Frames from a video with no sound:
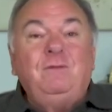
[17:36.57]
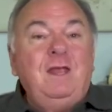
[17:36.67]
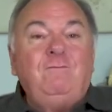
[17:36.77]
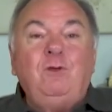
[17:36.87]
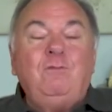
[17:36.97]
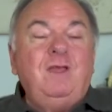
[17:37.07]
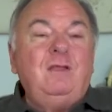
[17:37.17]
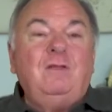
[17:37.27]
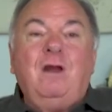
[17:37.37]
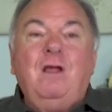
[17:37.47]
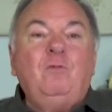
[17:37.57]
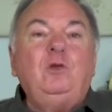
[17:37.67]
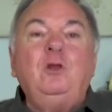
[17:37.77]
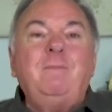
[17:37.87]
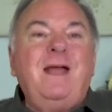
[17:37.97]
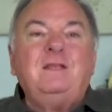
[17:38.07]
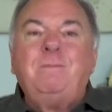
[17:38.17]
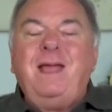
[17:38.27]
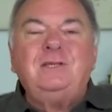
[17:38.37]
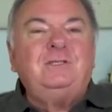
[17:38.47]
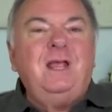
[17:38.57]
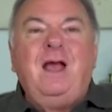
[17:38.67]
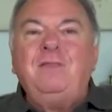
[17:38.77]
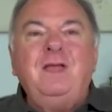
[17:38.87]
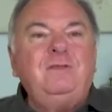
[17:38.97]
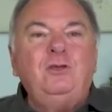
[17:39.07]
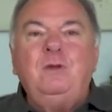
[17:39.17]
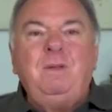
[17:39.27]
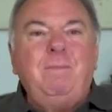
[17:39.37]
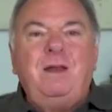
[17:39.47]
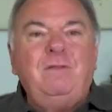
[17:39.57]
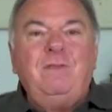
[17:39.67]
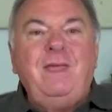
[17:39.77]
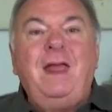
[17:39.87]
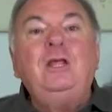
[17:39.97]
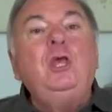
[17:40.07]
If you think that you look back at the past and say, nothing could be better than that,